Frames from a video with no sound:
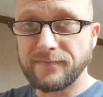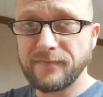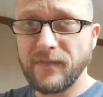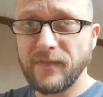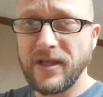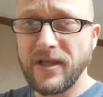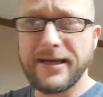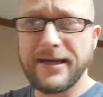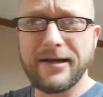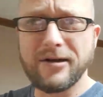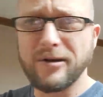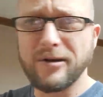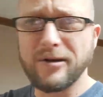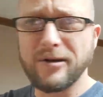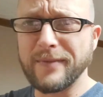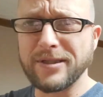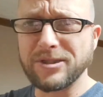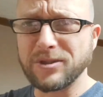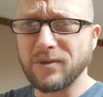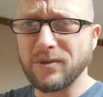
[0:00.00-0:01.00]
Yeah, I hurt
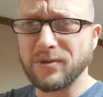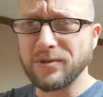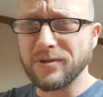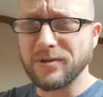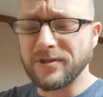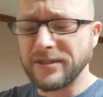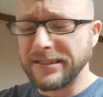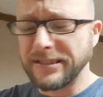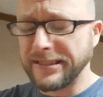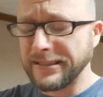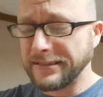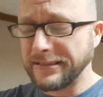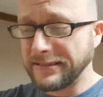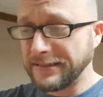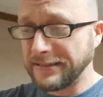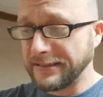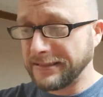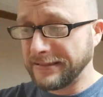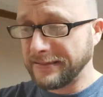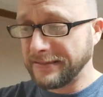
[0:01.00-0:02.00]
my shoulder on that
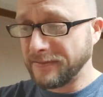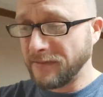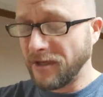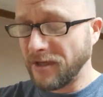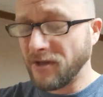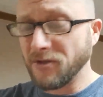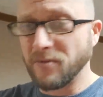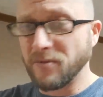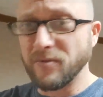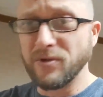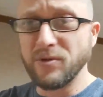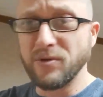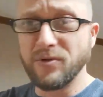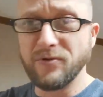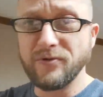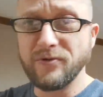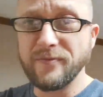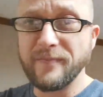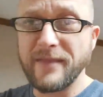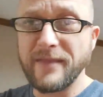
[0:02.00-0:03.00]
on the
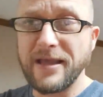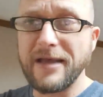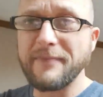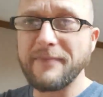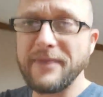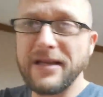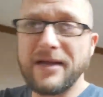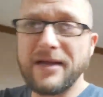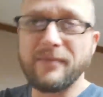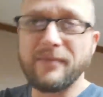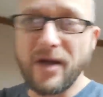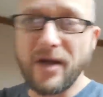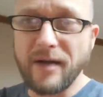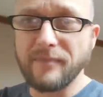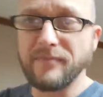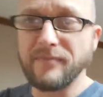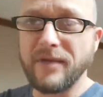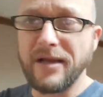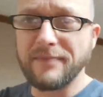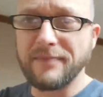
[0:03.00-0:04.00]
move. I mean,
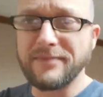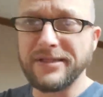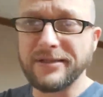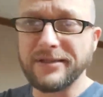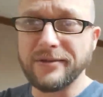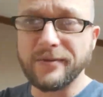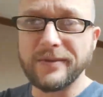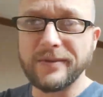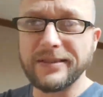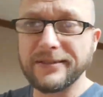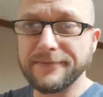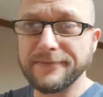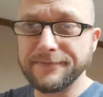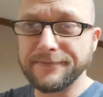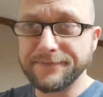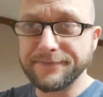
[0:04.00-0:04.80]
I'm dealing with it,